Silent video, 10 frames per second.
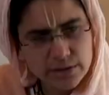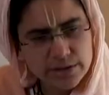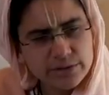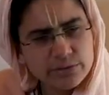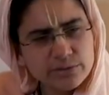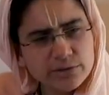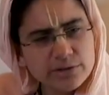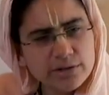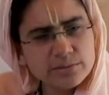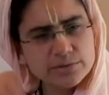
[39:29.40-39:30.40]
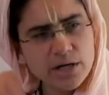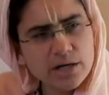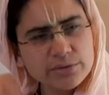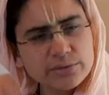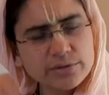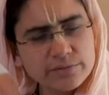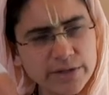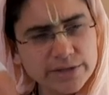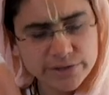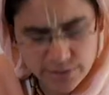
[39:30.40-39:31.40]
Can you look up Thakur
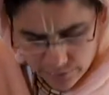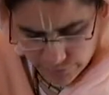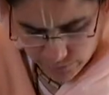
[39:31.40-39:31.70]
Vaishnava